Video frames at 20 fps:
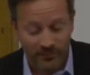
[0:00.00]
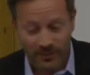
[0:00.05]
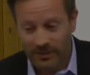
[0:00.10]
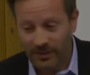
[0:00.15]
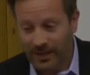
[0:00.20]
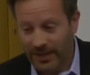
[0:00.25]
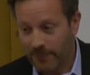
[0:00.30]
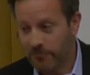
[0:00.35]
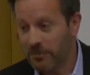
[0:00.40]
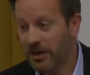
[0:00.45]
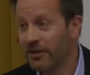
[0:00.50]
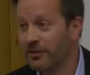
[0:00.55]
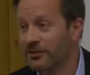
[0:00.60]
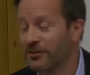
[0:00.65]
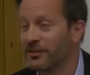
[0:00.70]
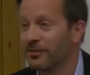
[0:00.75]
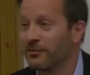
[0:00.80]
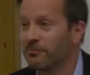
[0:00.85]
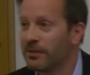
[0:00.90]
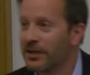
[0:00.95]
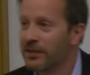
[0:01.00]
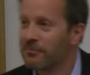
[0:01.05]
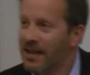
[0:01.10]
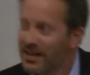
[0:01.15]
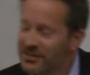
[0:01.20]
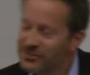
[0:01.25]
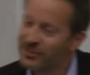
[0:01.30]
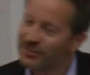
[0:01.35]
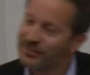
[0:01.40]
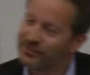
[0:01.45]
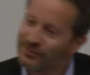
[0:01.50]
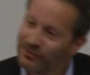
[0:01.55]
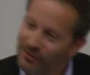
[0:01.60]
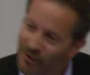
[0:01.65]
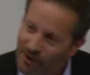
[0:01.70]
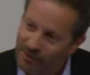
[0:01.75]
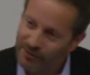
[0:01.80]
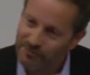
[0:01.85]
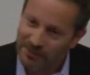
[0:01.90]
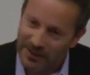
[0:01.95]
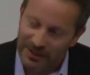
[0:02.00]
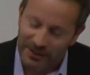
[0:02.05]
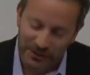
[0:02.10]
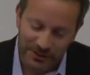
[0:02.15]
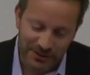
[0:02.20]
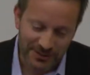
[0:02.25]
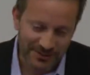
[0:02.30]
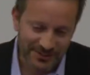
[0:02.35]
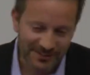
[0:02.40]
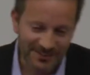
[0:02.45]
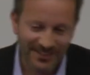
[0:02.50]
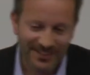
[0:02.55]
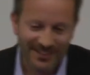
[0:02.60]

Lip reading: American, but I'm actually not American.